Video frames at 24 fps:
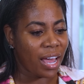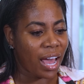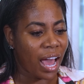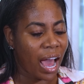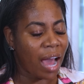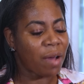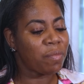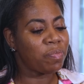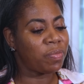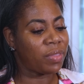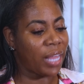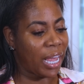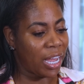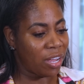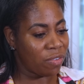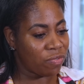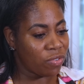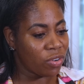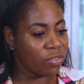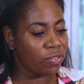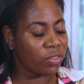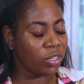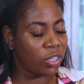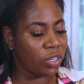I'm
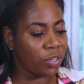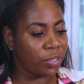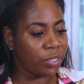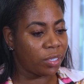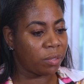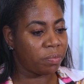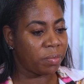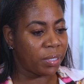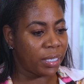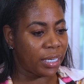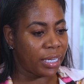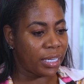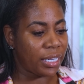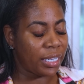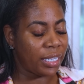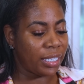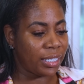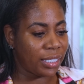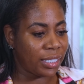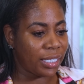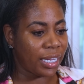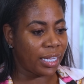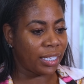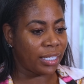thankful for growing up in
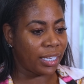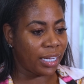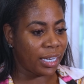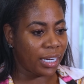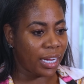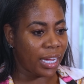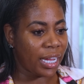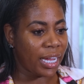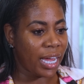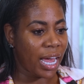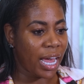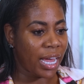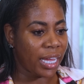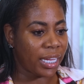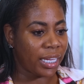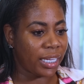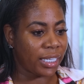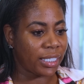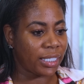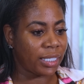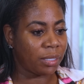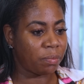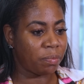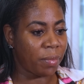East Atlanta. It
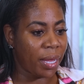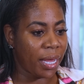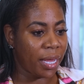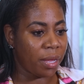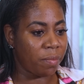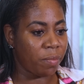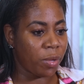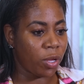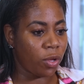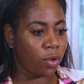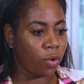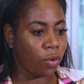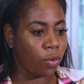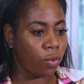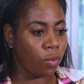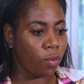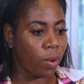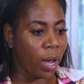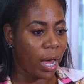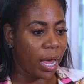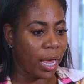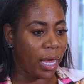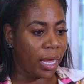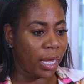has made me who
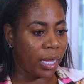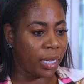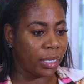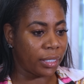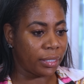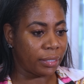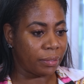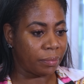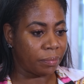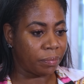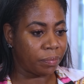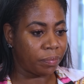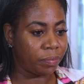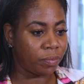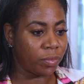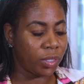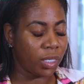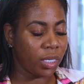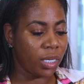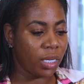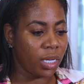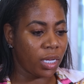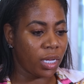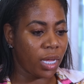I am.
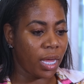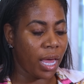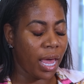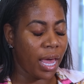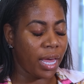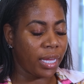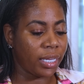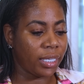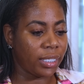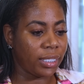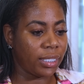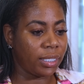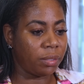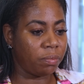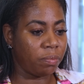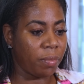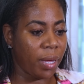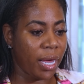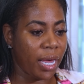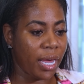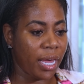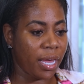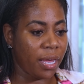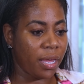It has
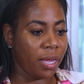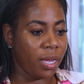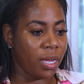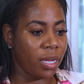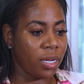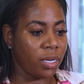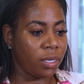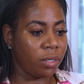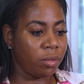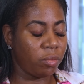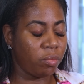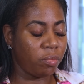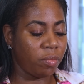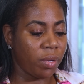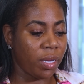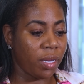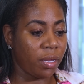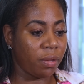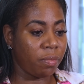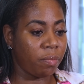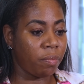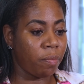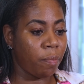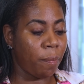made
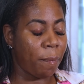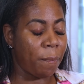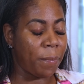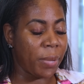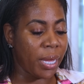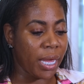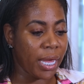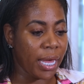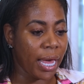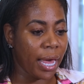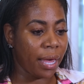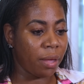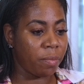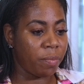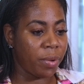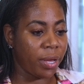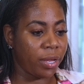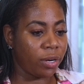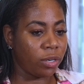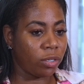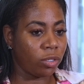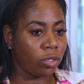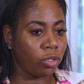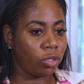me be a
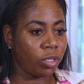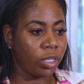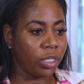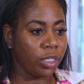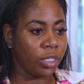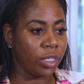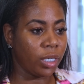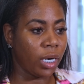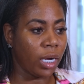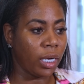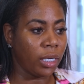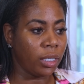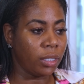better lawyer.